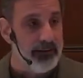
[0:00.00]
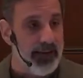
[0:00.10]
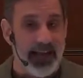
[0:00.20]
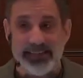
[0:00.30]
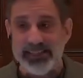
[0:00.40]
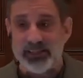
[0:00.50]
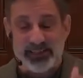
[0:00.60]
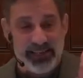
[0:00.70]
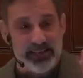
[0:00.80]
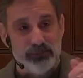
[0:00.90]
as he
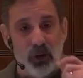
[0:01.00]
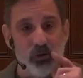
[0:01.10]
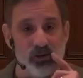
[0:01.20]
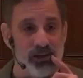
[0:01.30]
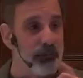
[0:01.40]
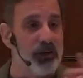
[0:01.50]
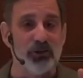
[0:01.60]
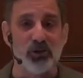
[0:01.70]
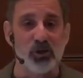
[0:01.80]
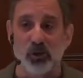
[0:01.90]
said to Moses, I'm going to
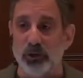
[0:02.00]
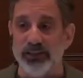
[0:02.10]
destroy